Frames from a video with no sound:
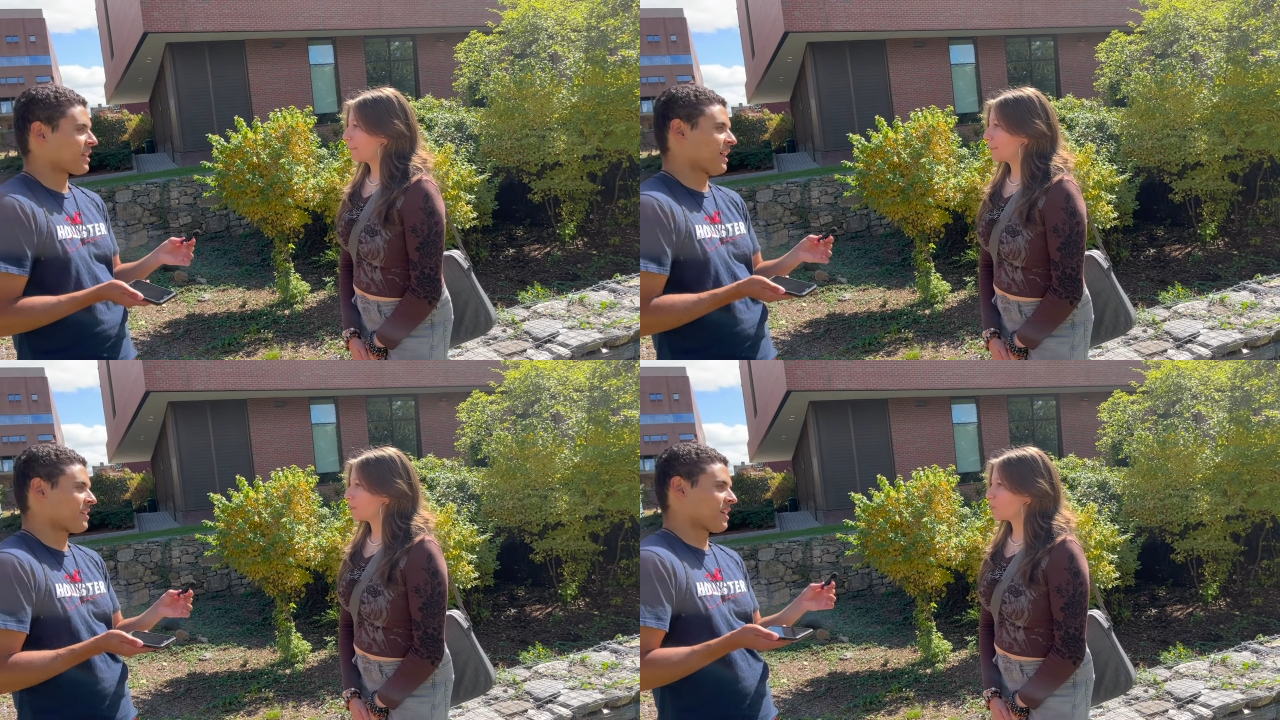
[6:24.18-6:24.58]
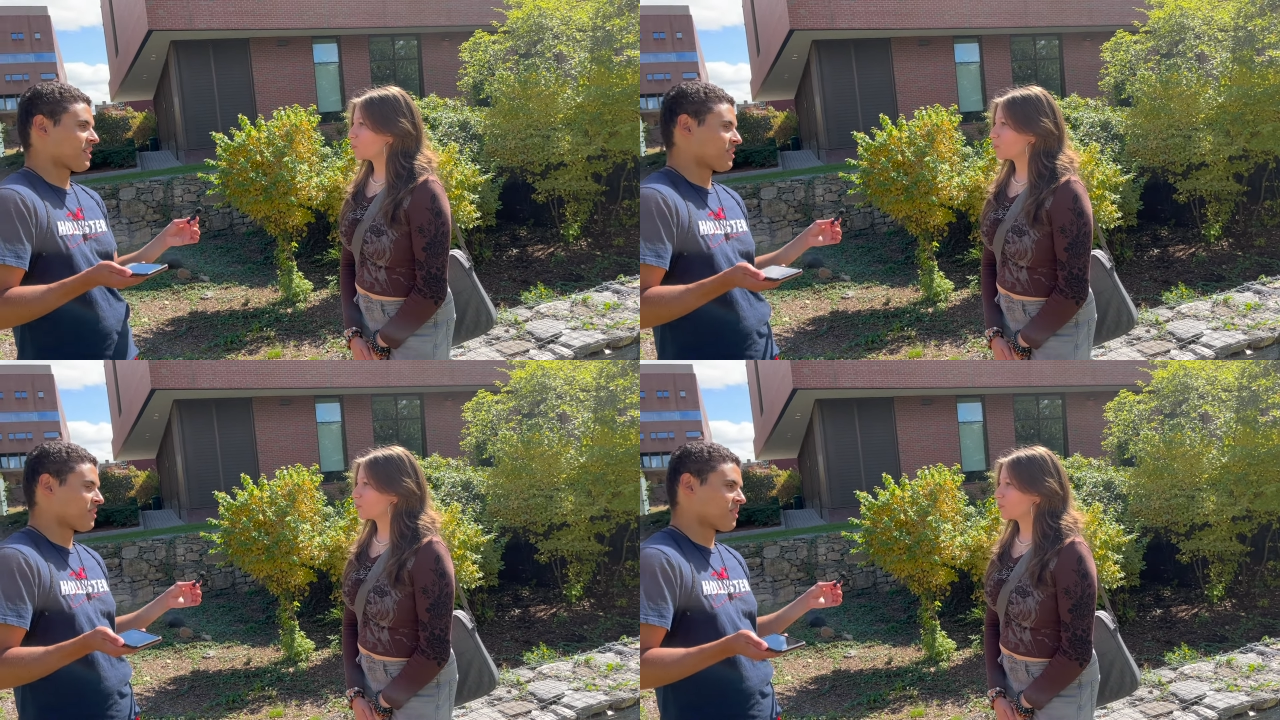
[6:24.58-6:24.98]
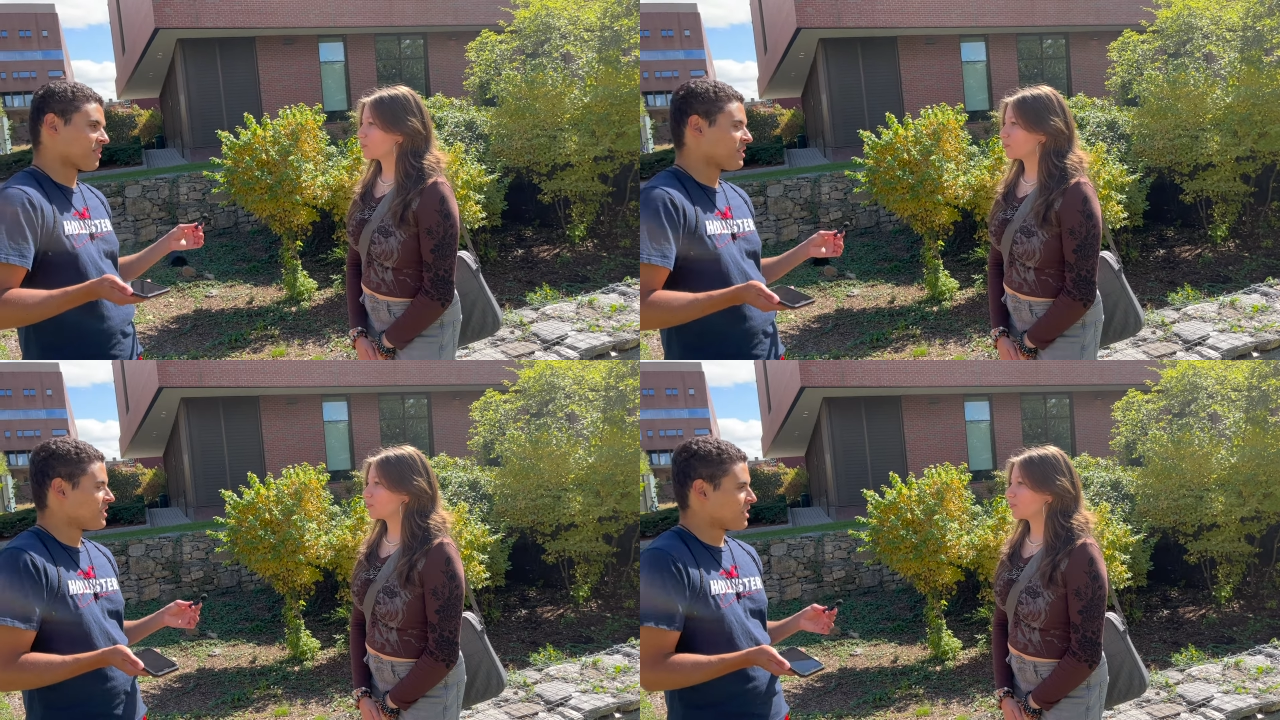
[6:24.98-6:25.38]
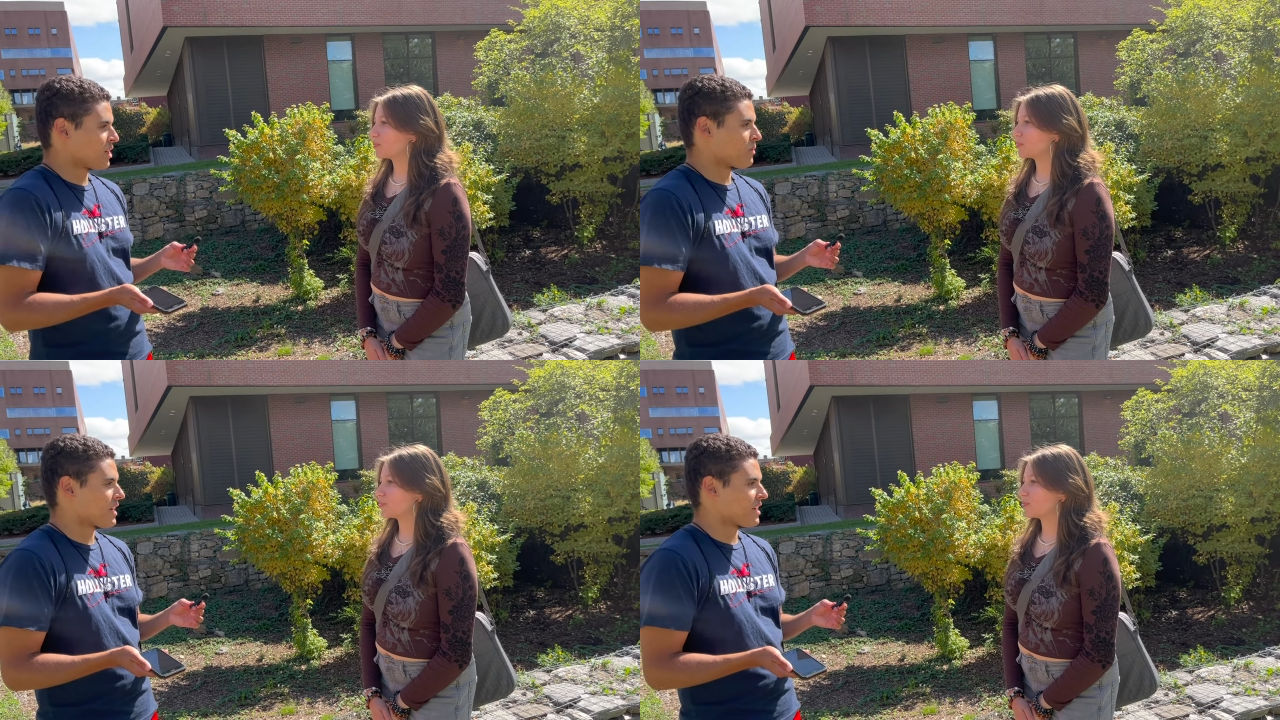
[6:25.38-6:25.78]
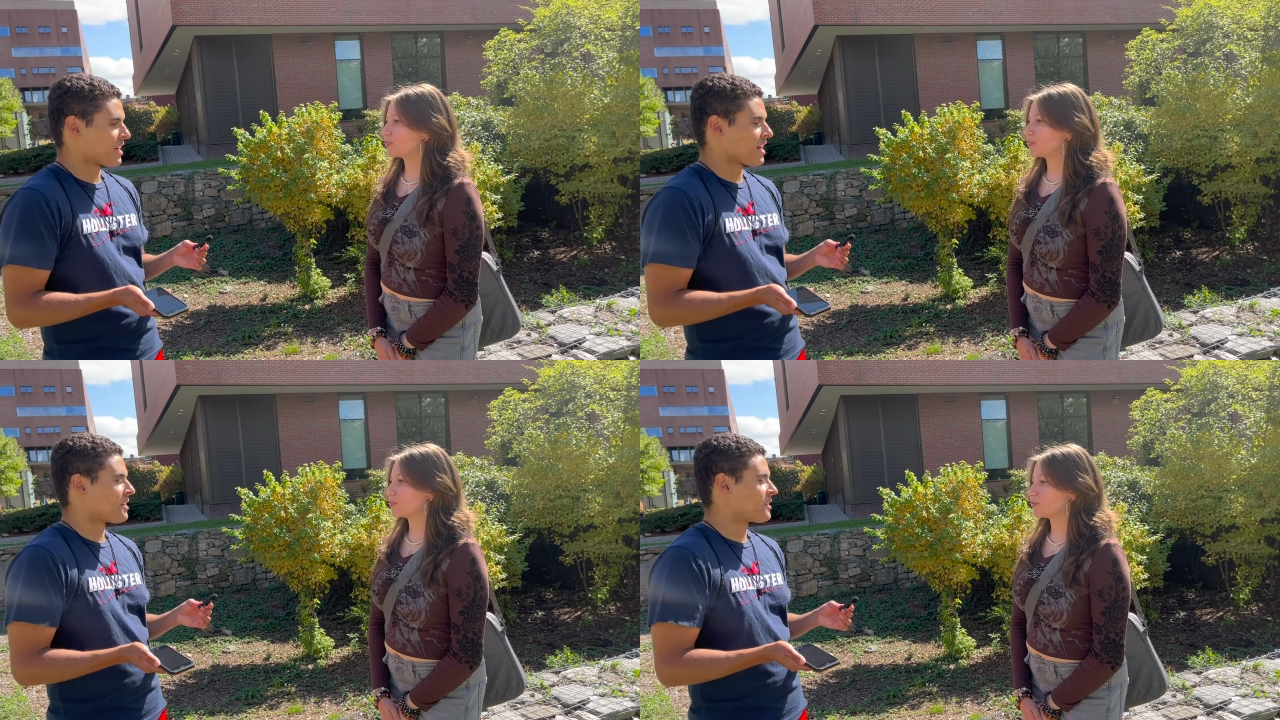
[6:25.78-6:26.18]
Speaker 1: Like you're ready to
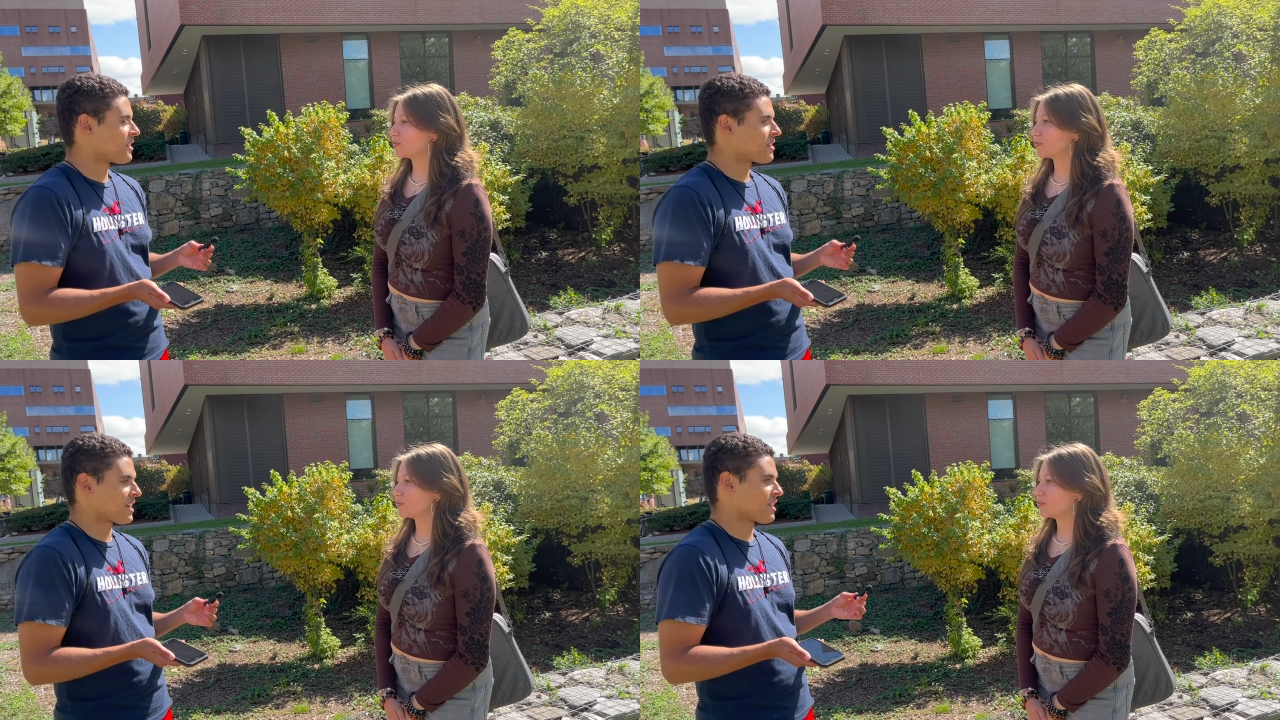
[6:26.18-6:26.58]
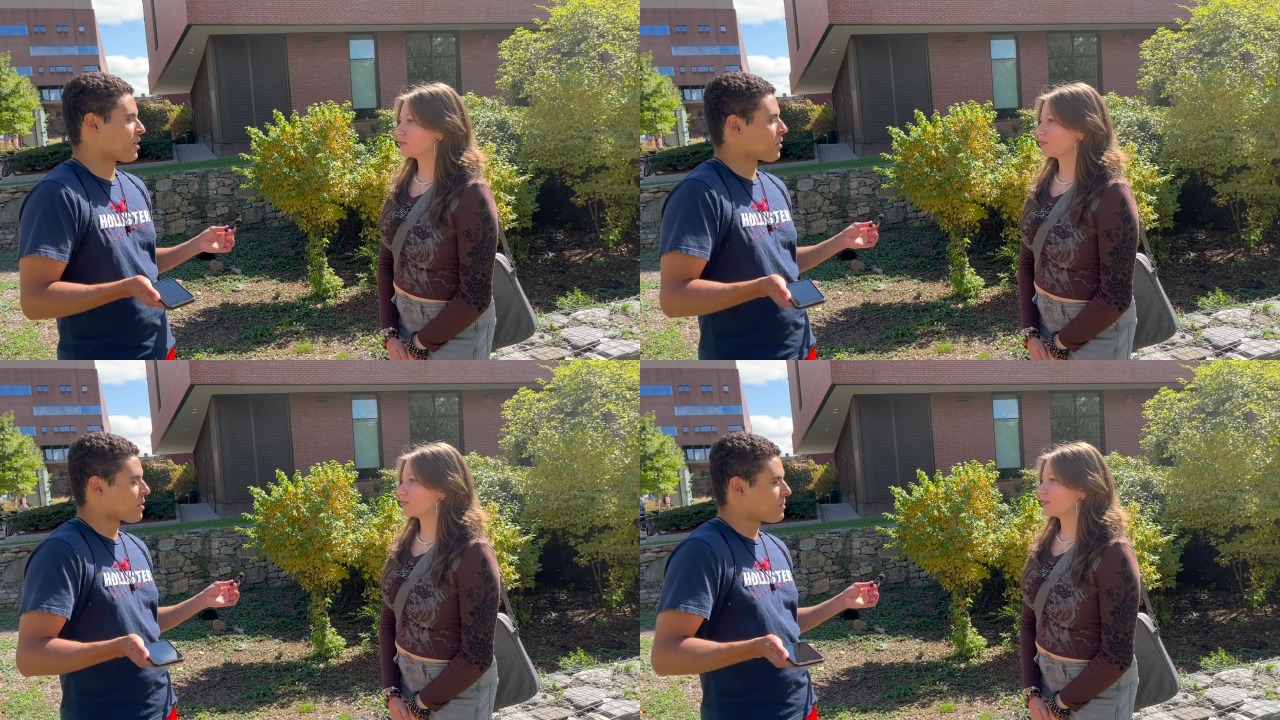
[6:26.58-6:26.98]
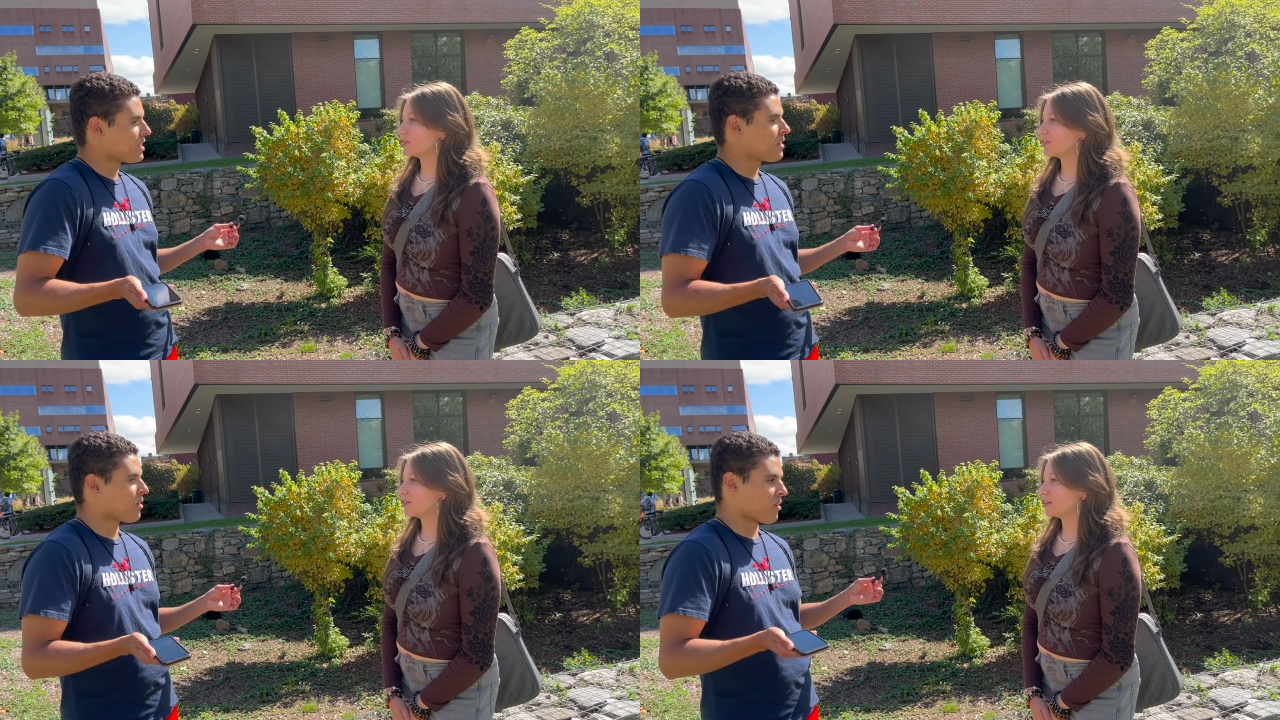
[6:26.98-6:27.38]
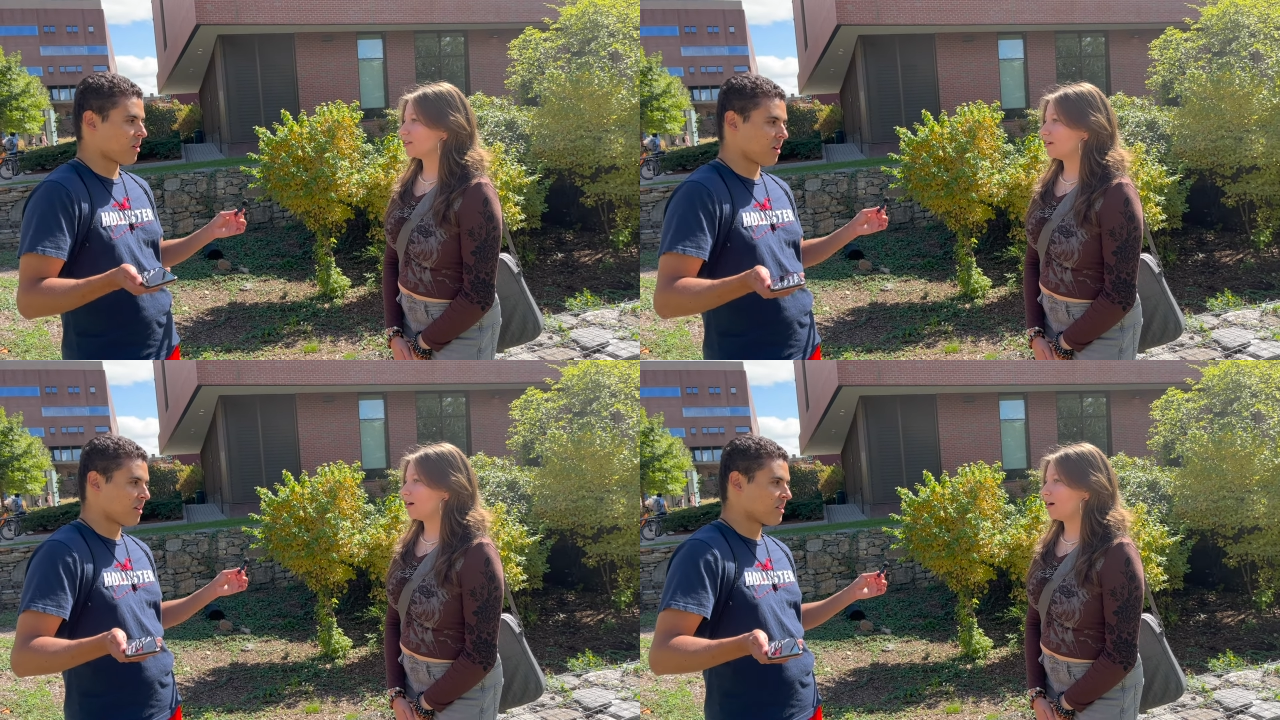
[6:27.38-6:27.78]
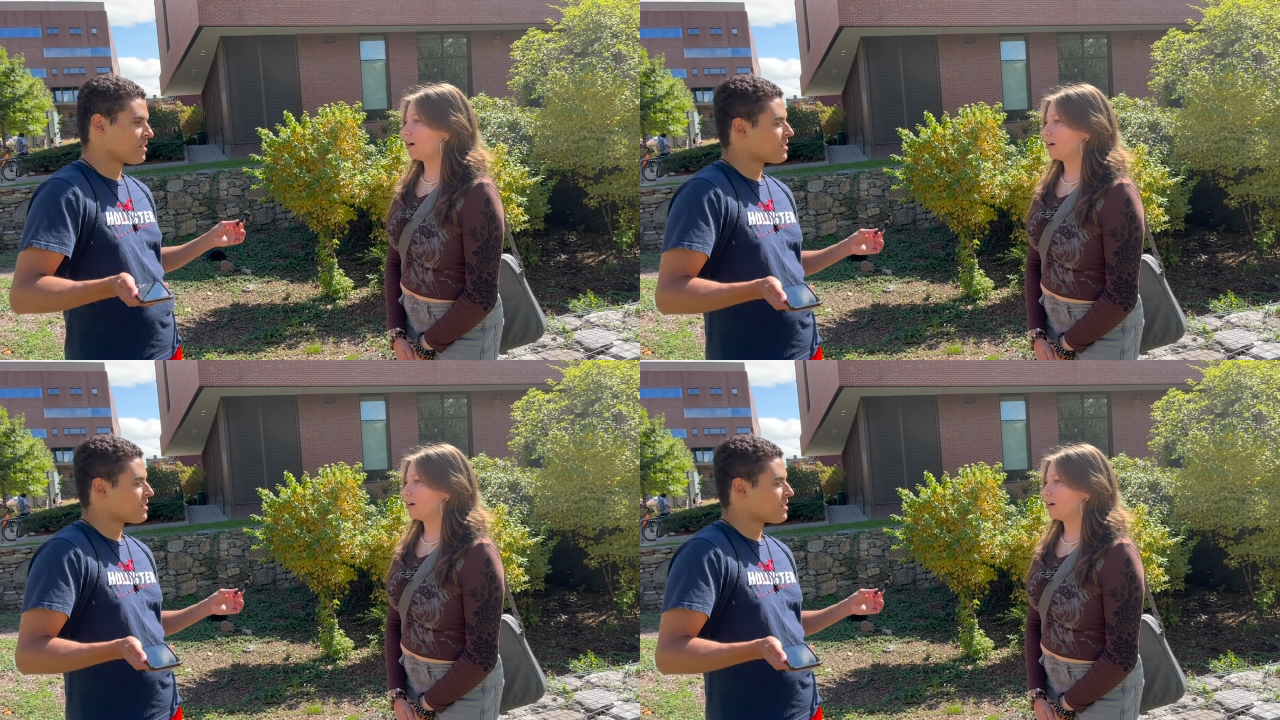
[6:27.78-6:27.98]
get in there? Like, you know what I mean? Or